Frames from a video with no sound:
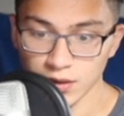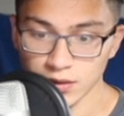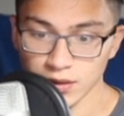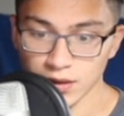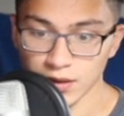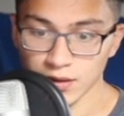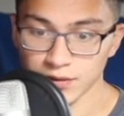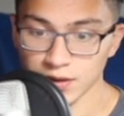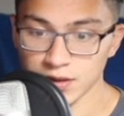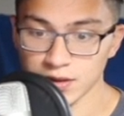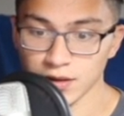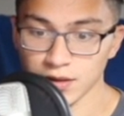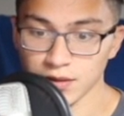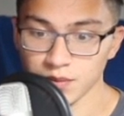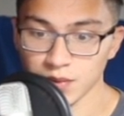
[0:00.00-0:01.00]
Now if the
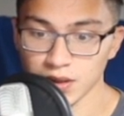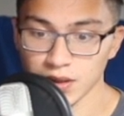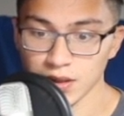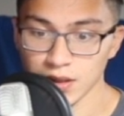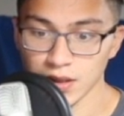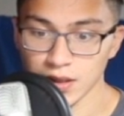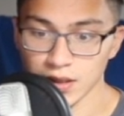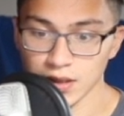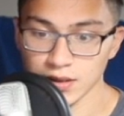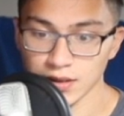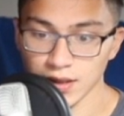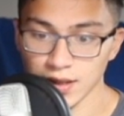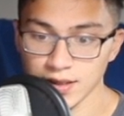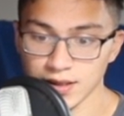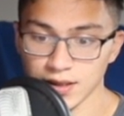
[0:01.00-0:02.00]
sum is
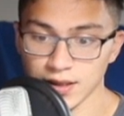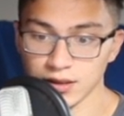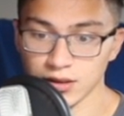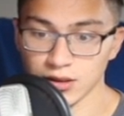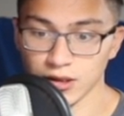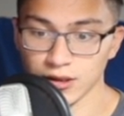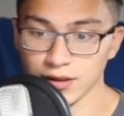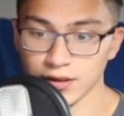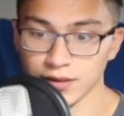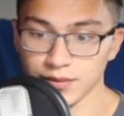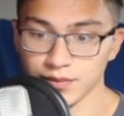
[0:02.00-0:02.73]
less than target,